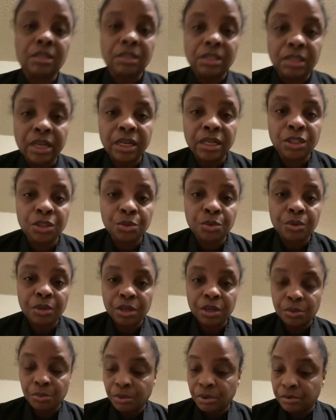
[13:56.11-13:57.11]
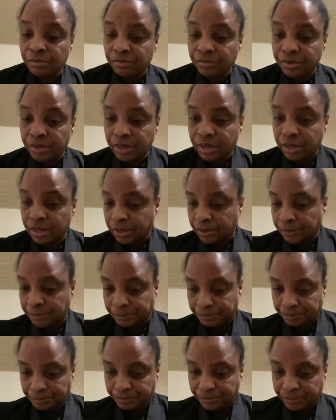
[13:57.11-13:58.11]
day 21 video,
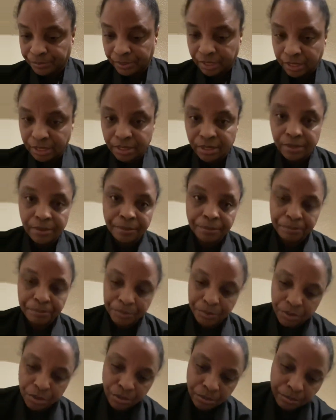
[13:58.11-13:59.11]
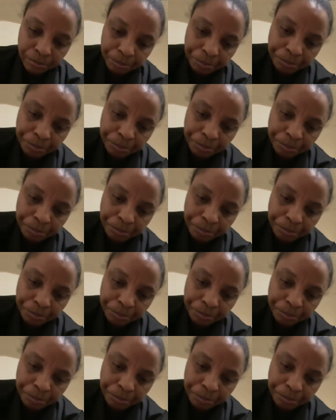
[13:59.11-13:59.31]
okay? So,